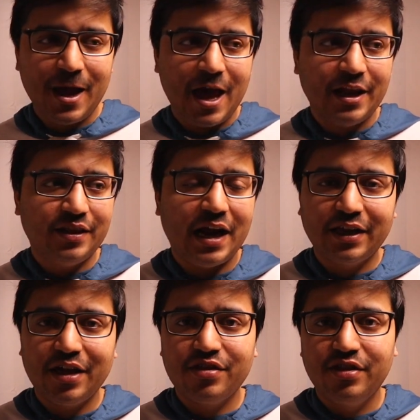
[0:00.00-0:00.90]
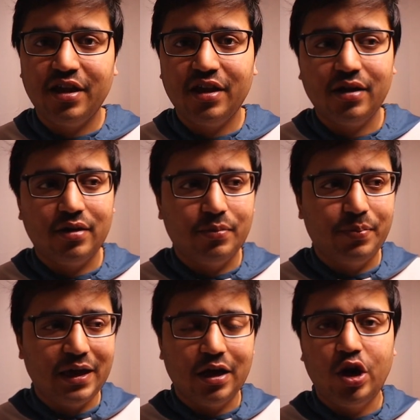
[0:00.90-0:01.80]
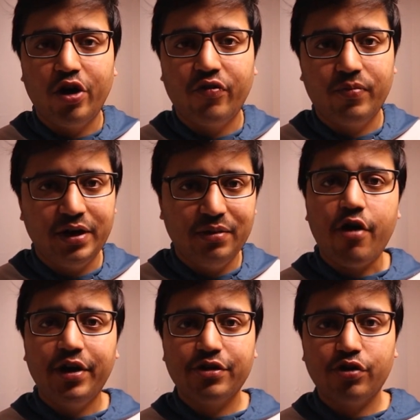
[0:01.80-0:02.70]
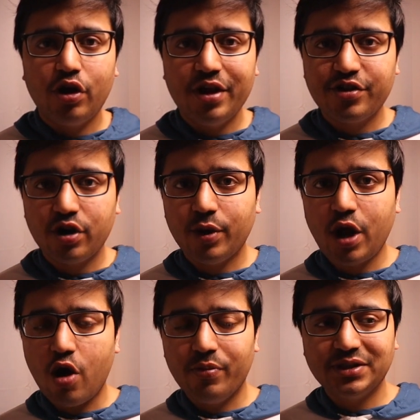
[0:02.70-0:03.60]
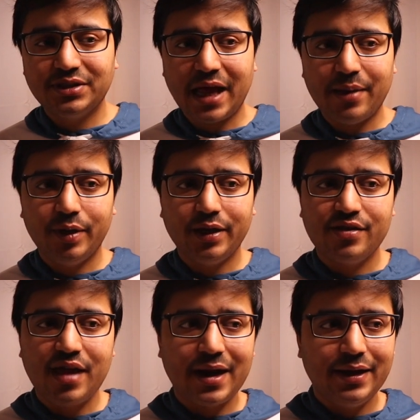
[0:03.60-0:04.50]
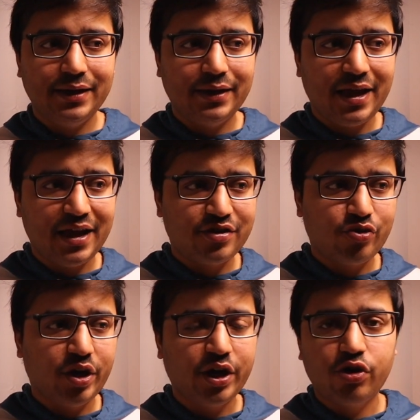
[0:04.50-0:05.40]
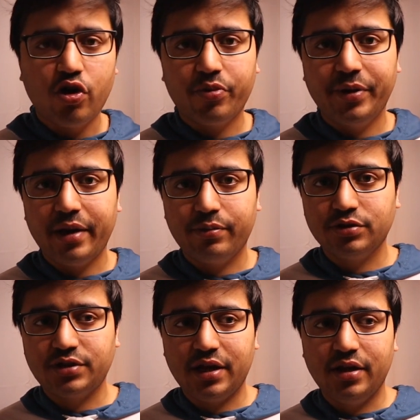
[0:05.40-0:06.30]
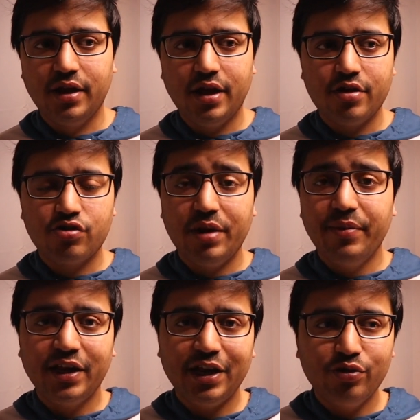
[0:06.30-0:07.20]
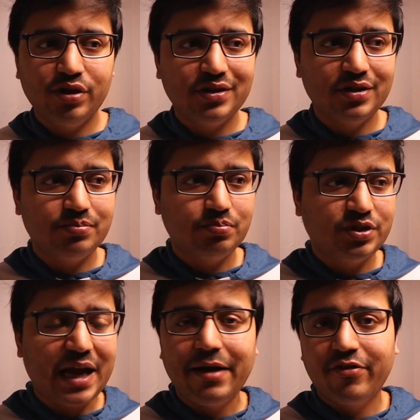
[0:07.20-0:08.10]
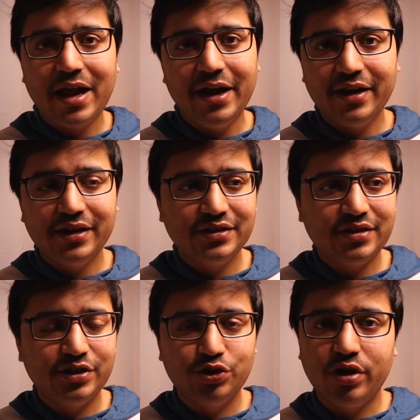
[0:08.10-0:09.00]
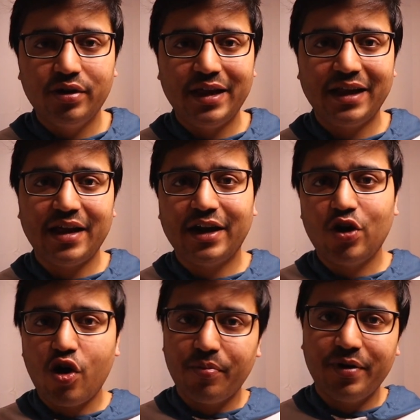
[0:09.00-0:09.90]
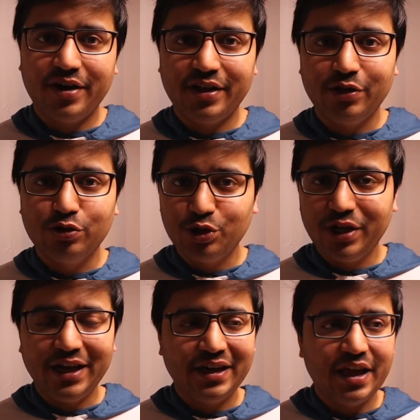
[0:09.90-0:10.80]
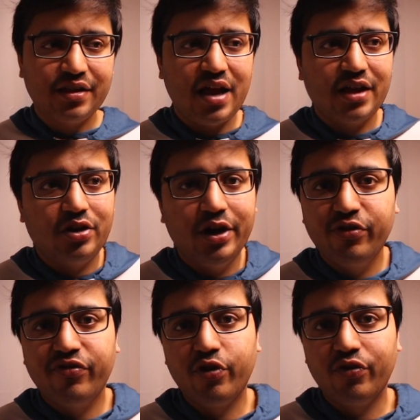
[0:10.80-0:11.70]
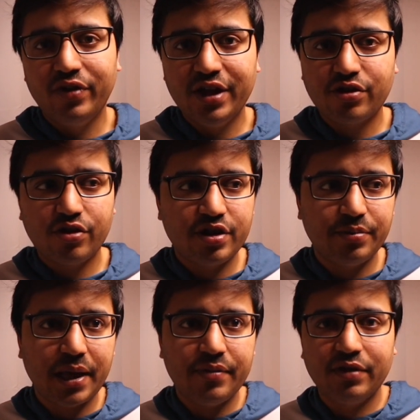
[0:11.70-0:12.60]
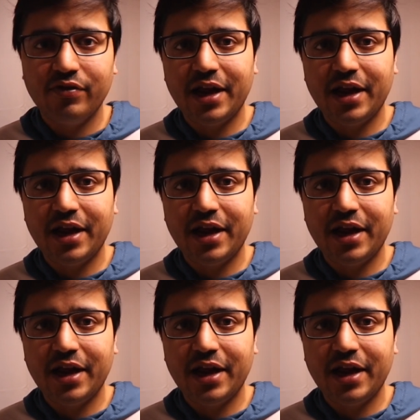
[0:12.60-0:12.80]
and in that case they uh, pay a lot of money. Or so now let's talk about how much time it exactly takes to get your document apostille. So let me tell you, the sad reality is it shouldn't take that long, but usually it takes like three to four weeks or sometimes even